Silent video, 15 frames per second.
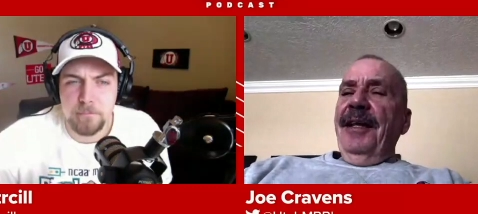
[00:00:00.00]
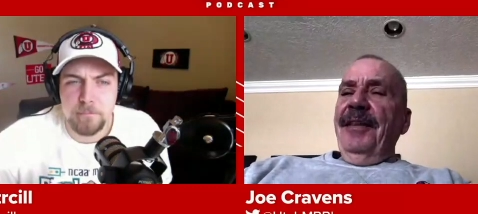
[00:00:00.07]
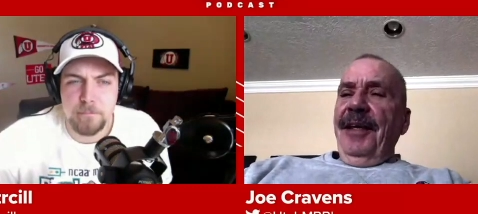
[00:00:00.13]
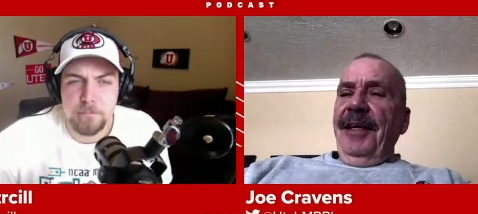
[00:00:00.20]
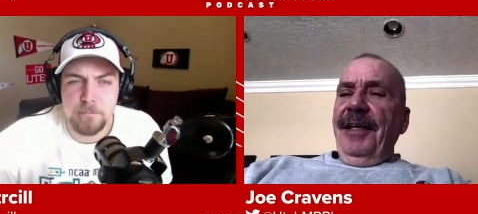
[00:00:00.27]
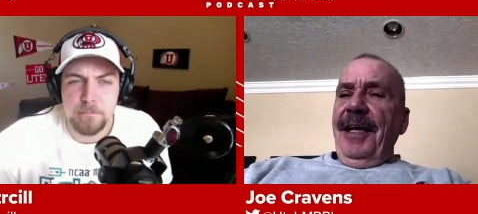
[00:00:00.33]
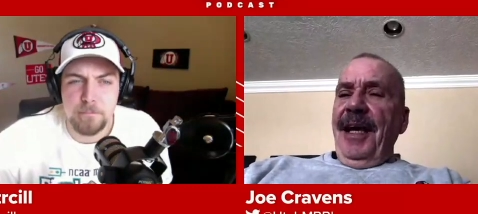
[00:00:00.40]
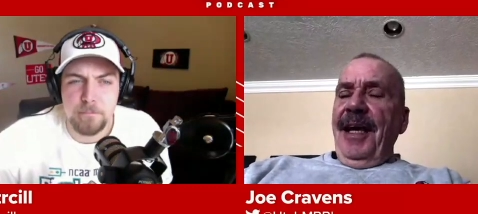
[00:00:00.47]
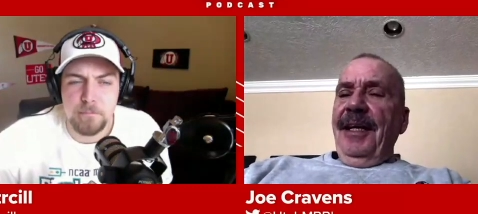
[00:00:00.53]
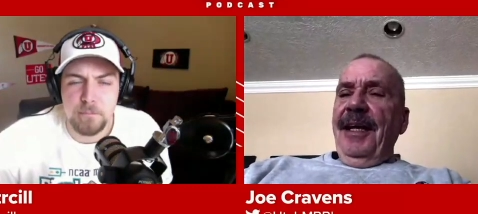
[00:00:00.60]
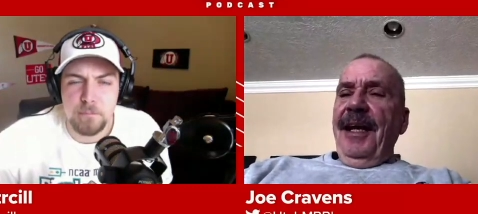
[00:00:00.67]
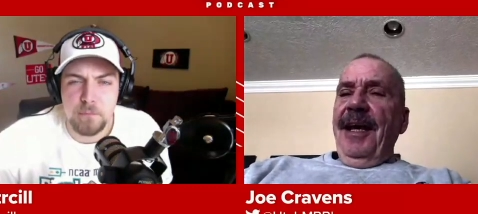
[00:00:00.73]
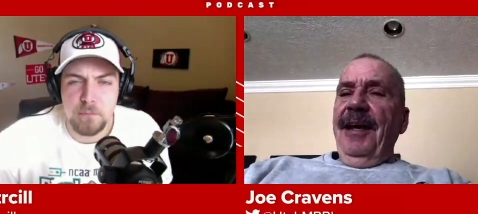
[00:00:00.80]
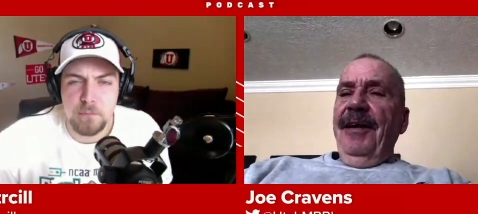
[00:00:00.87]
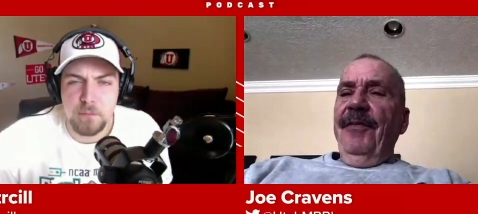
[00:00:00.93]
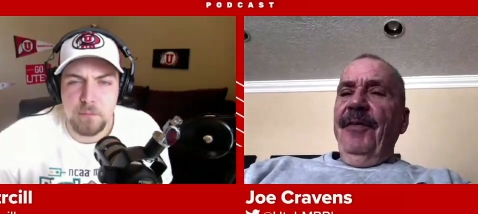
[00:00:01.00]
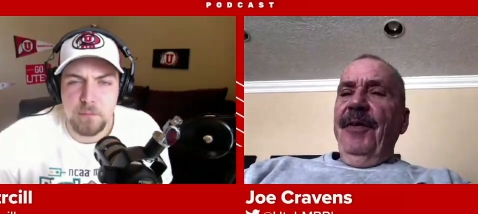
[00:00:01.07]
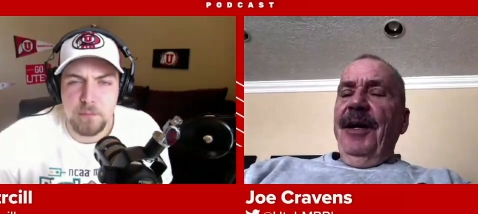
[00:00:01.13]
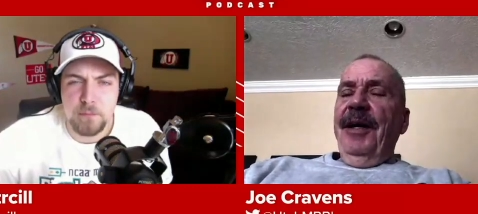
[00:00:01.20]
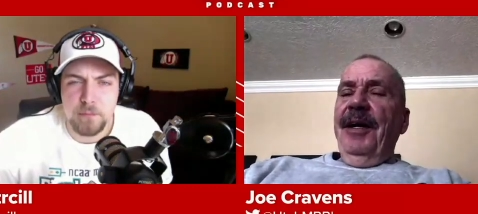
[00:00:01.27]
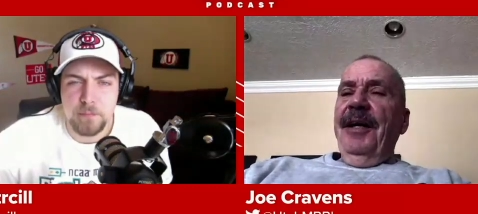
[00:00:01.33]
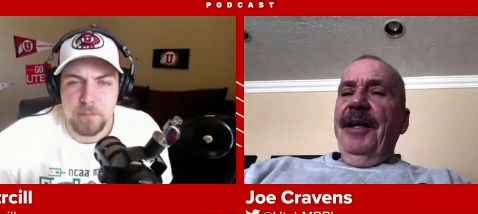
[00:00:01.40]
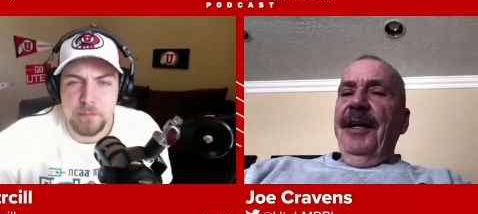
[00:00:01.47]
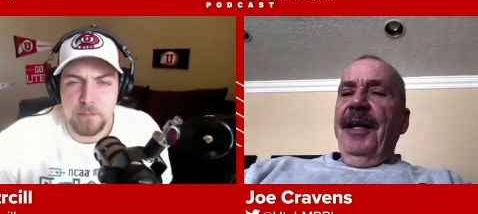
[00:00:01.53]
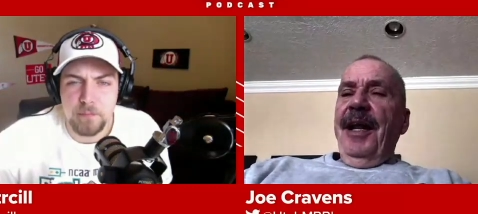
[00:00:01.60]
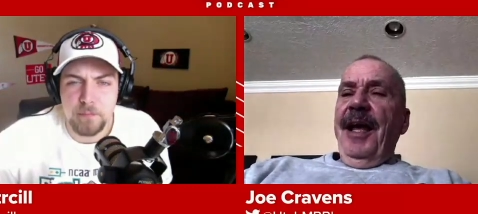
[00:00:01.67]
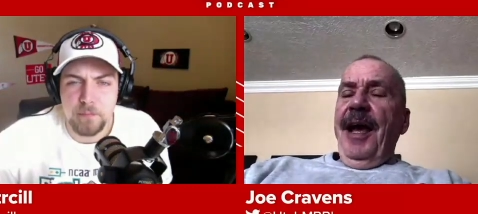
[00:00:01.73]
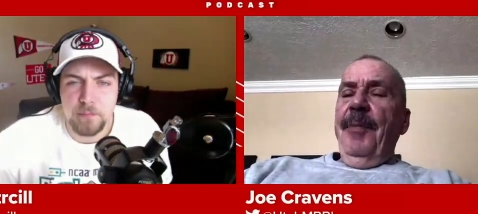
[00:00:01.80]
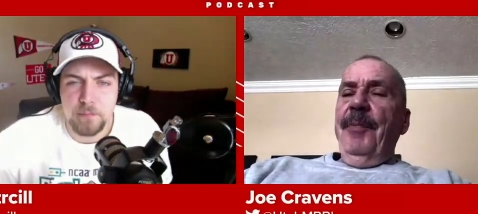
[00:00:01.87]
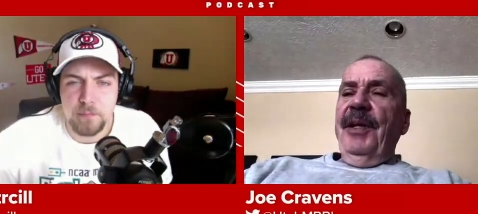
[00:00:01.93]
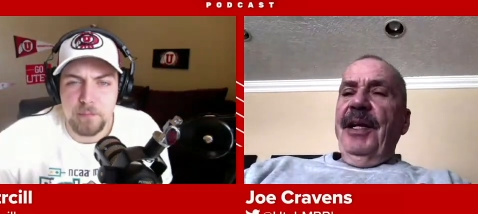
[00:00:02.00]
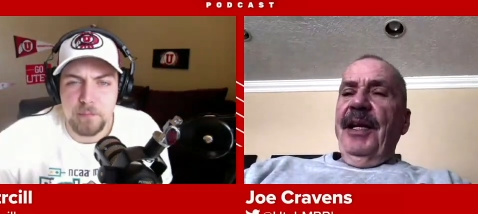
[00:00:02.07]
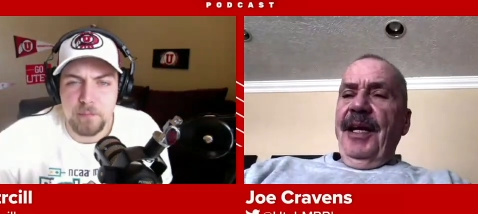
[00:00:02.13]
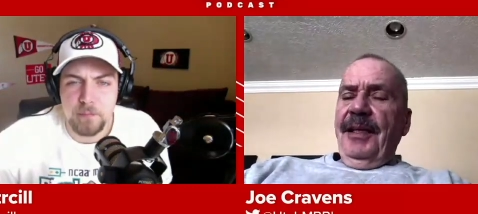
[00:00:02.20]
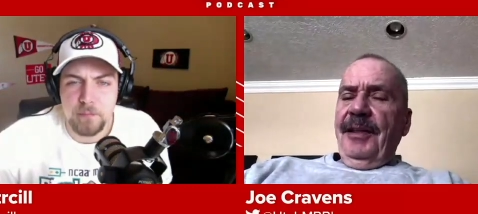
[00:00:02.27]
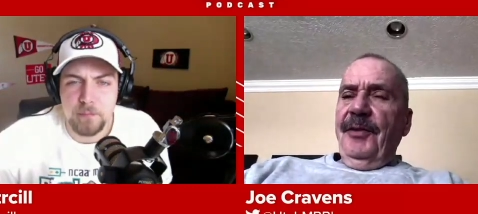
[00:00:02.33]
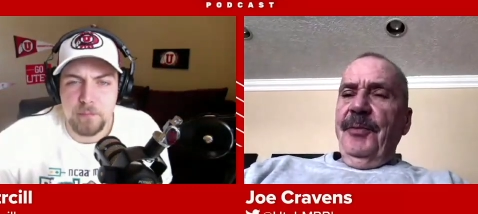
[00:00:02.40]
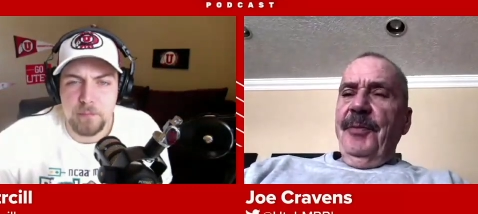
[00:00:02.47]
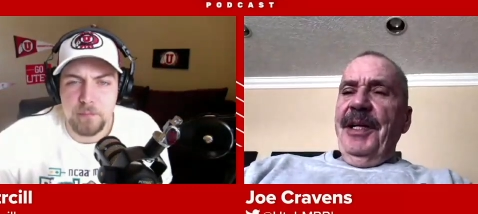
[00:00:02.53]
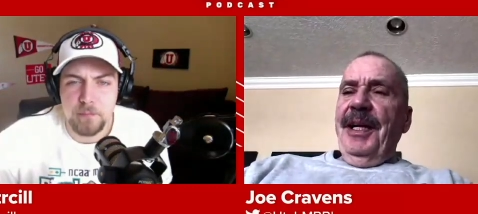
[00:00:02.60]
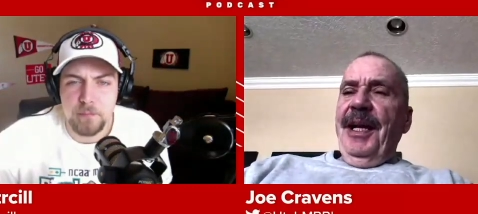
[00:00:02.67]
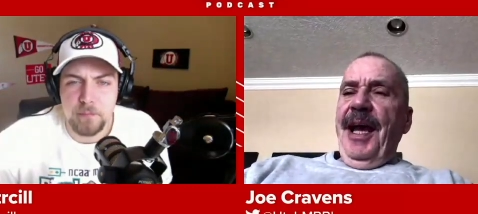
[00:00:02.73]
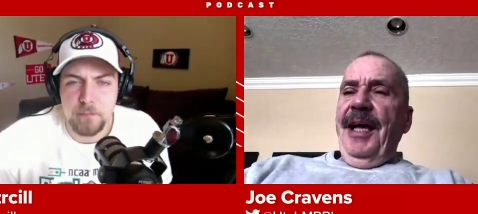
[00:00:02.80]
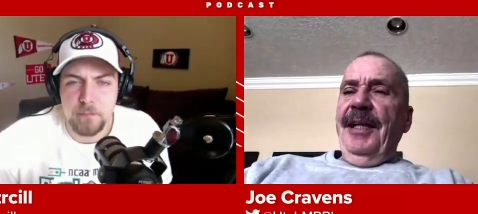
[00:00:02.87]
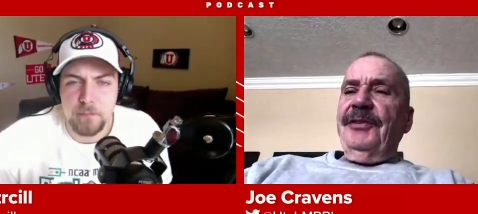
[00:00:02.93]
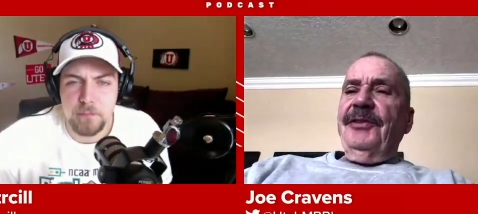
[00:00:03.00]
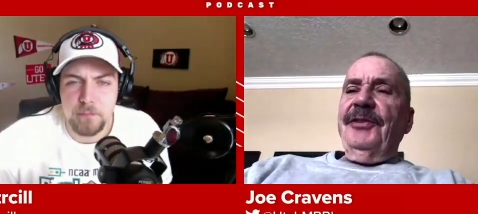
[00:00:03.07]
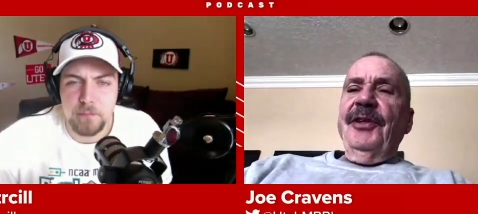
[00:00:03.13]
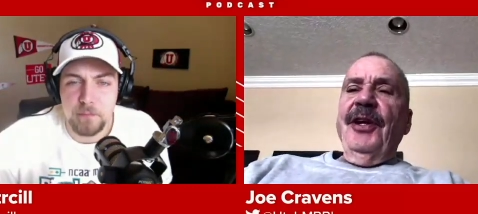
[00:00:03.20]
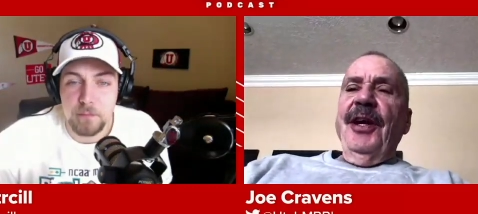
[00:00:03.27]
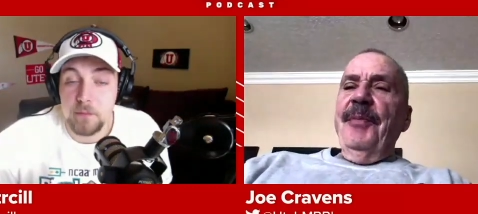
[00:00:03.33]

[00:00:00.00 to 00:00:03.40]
Speaker 1: I think he had to have an appendectomy last year.